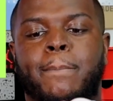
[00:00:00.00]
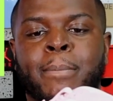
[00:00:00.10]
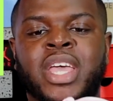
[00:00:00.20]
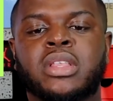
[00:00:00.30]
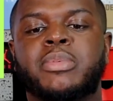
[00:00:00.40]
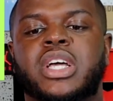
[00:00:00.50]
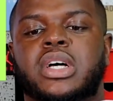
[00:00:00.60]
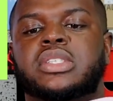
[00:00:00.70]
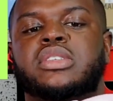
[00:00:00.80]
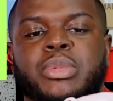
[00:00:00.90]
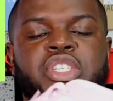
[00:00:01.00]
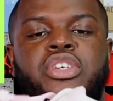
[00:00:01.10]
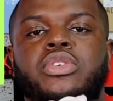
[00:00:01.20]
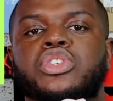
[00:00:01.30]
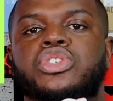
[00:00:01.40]
mainly because the
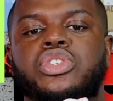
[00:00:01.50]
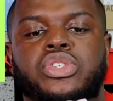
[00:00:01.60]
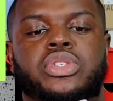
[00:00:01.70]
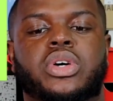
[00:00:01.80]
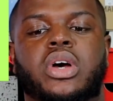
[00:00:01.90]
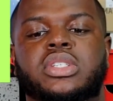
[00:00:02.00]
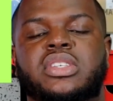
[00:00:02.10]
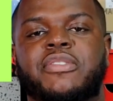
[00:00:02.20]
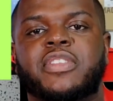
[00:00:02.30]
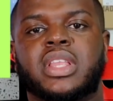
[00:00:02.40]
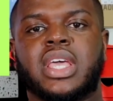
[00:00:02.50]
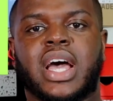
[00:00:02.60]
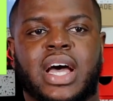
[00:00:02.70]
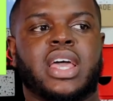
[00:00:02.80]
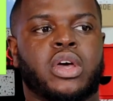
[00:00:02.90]
materials used are definitely
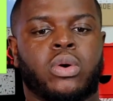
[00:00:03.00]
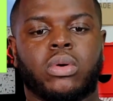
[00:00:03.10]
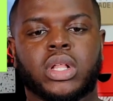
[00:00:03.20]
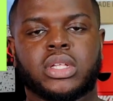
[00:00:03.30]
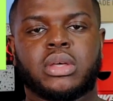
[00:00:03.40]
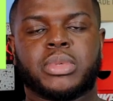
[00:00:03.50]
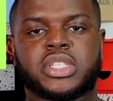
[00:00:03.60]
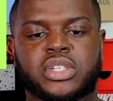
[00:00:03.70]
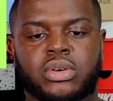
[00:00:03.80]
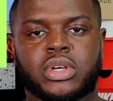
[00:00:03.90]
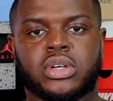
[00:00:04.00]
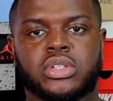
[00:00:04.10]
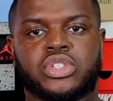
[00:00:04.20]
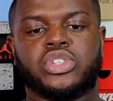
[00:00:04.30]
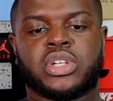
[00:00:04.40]
high quality
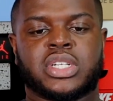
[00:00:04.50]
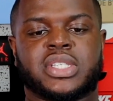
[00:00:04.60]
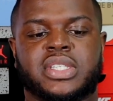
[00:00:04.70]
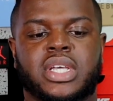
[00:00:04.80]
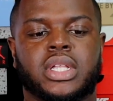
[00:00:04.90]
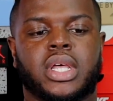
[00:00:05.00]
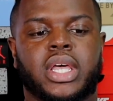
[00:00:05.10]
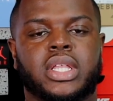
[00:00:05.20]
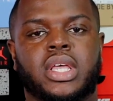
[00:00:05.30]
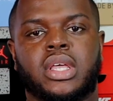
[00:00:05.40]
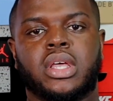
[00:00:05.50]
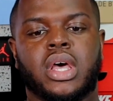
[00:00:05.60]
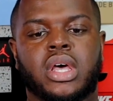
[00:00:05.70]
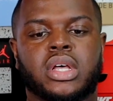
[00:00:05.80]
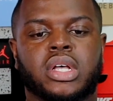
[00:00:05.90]
materials. You're not seeing any,
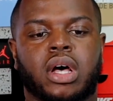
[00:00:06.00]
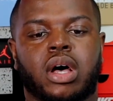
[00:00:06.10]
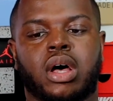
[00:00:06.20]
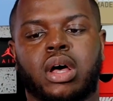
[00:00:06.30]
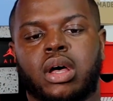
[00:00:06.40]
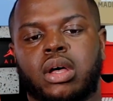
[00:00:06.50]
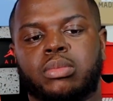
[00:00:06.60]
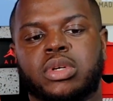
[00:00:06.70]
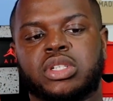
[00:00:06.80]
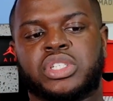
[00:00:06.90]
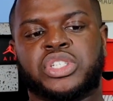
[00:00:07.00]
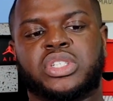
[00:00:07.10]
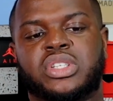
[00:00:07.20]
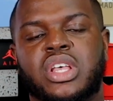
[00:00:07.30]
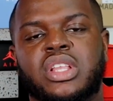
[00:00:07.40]

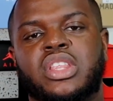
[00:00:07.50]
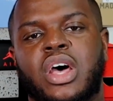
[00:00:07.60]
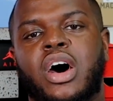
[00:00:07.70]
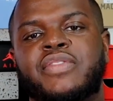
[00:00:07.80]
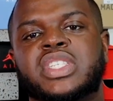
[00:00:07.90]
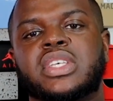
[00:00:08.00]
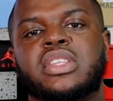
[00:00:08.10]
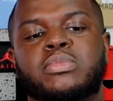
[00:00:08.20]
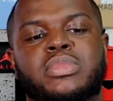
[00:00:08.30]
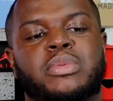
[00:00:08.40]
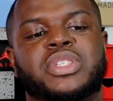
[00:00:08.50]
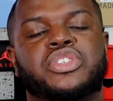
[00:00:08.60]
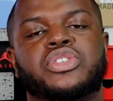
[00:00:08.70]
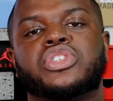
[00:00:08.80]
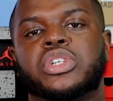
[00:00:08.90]
obviously the
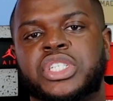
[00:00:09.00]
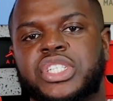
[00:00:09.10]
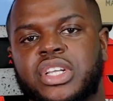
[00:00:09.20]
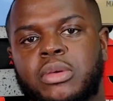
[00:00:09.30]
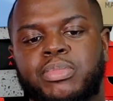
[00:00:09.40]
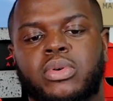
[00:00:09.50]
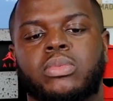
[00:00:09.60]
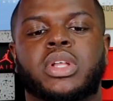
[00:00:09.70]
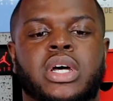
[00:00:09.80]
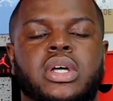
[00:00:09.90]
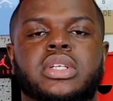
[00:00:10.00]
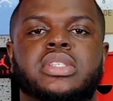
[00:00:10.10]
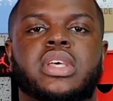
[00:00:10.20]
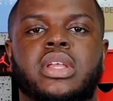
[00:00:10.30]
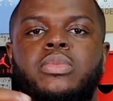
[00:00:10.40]
materials are cheap. We're not gonna
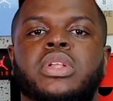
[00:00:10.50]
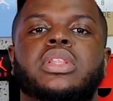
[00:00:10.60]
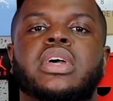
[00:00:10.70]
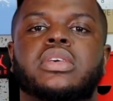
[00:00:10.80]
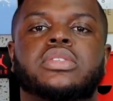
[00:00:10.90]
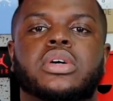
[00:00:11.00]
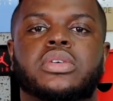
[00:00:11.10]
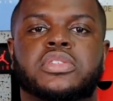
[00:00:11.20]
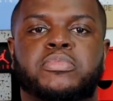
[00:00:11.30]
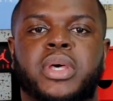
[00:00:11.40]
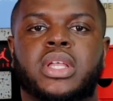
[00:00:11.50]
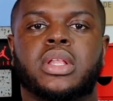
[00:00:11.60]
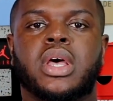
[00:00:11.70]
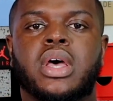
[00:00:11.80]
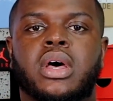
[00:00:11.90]
say, Nike's not gonna
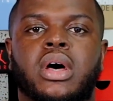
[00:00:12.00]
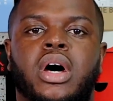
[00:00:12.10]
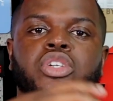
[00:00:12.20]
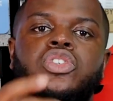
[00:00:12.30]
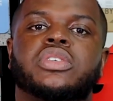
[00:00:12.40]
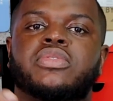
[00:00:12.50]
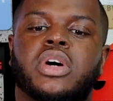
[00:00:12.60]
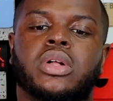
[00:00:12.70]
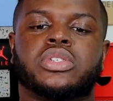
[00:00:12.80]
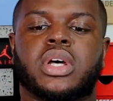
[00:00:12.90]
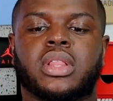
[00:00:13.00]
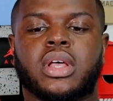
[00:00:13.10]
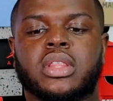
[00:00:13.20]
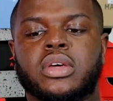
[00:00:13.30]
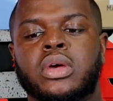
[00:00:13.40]
spend hundreds of dollars on
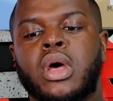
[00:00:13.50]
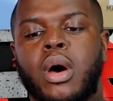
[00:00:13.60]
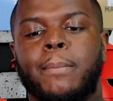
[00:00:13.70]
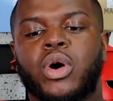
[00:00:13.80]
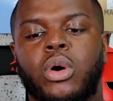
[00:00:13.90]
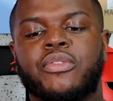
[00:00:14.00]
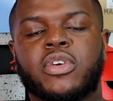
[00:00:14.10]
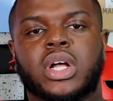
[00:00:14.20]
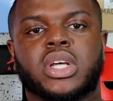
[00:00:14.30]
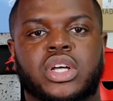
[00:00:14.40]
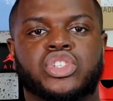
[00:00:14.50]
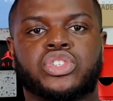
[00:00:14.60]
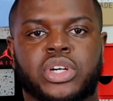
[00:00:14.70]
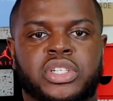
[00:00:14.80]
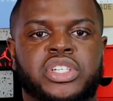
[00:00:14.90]
leather, but overall the
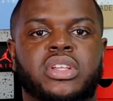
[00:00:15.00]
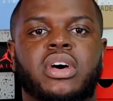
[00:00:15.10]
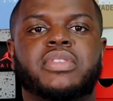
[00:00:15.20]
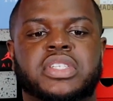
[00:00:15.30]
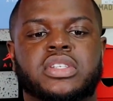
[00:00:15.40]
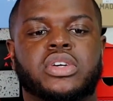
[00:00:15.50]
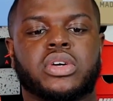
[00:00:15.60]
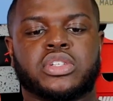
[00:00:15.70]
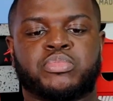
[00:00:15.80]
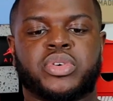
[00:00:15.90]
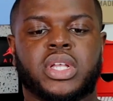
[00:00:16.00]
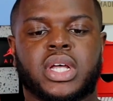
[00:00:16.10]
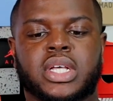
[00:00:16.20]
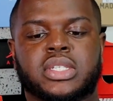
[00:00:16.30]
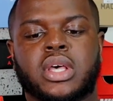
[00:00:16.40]
construction of the sneaker is pretty
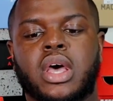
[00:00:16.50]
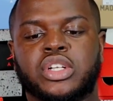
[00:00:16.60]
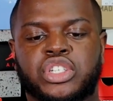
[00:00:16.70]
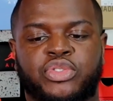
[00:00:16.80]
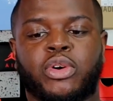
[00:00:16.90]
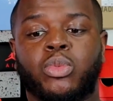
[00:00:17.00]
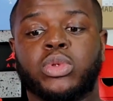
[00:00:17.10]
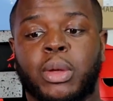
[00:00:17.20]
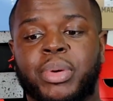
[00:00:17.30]
nice. Just from the